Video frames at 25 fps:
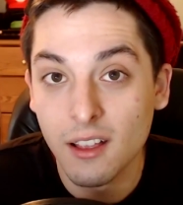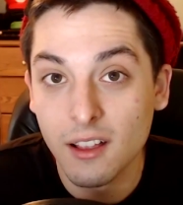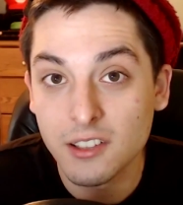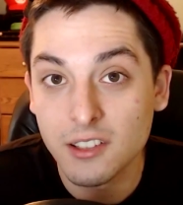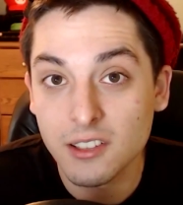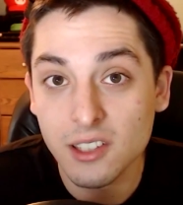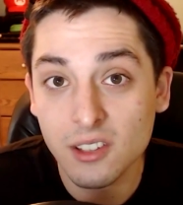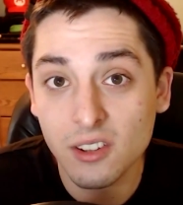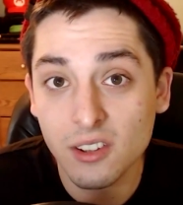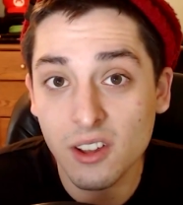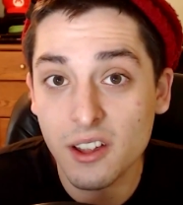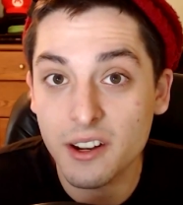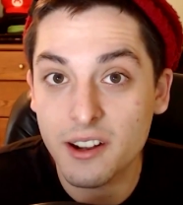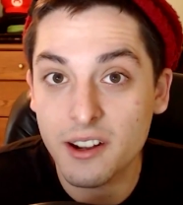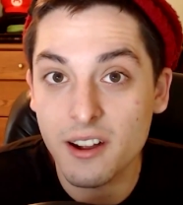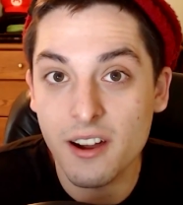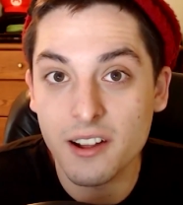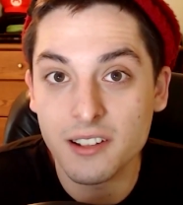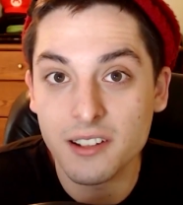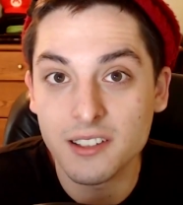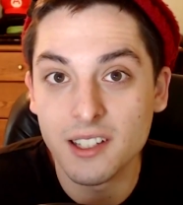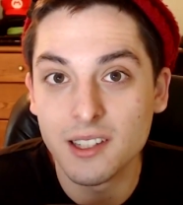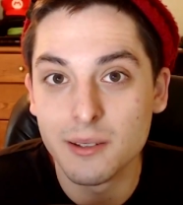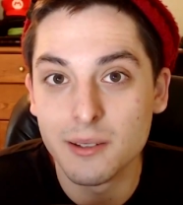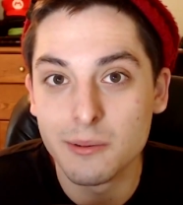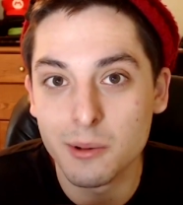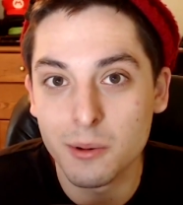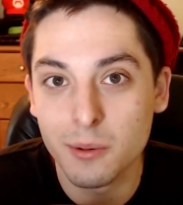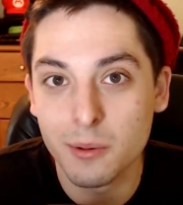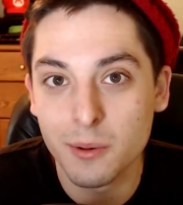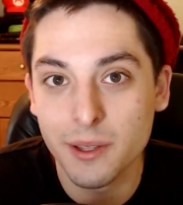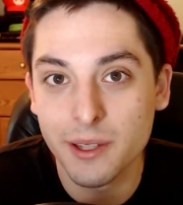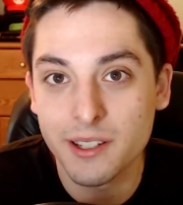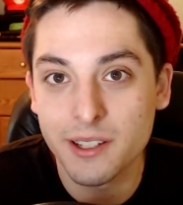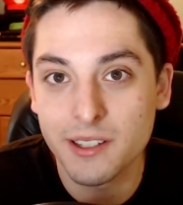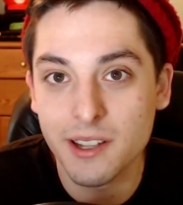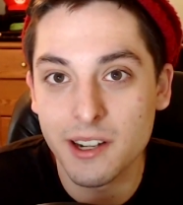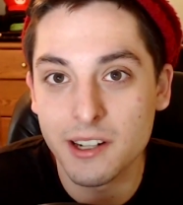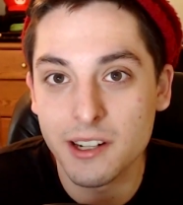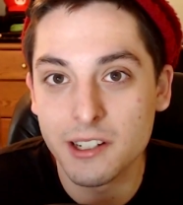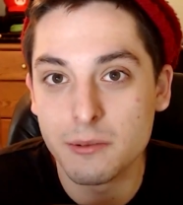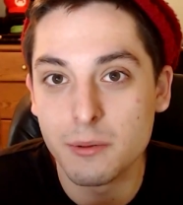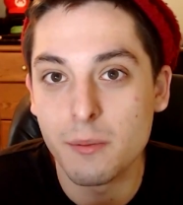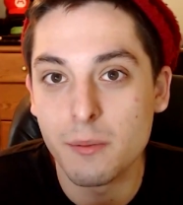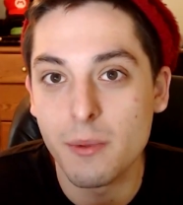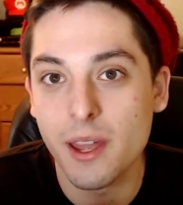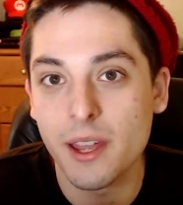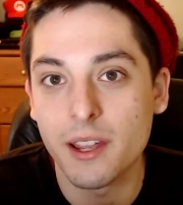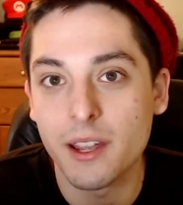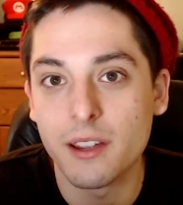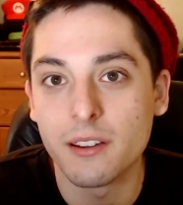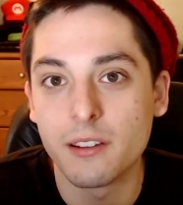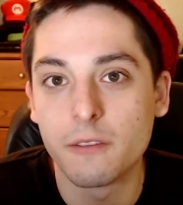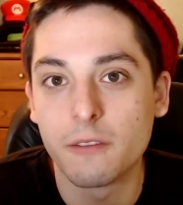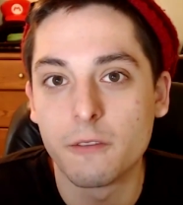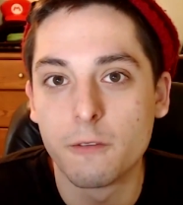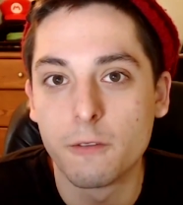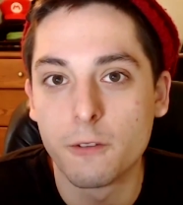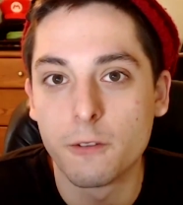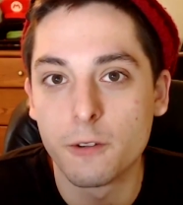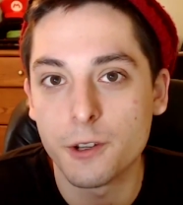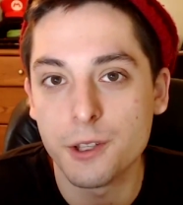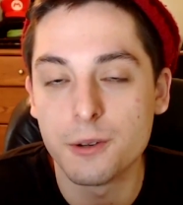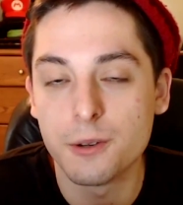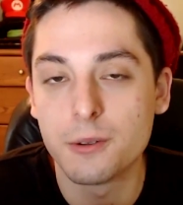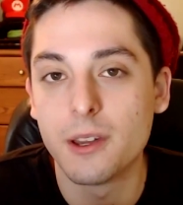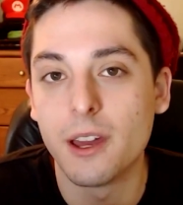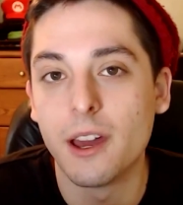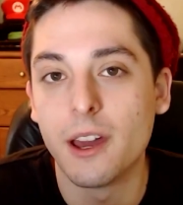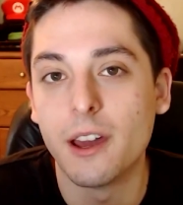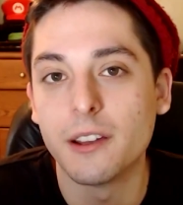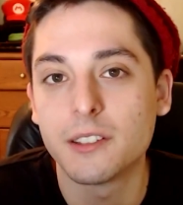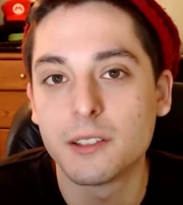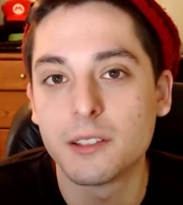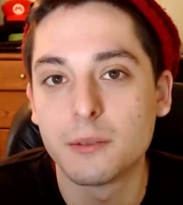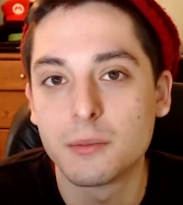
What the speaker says: just a lot of content that we're really excited to be making for you guys.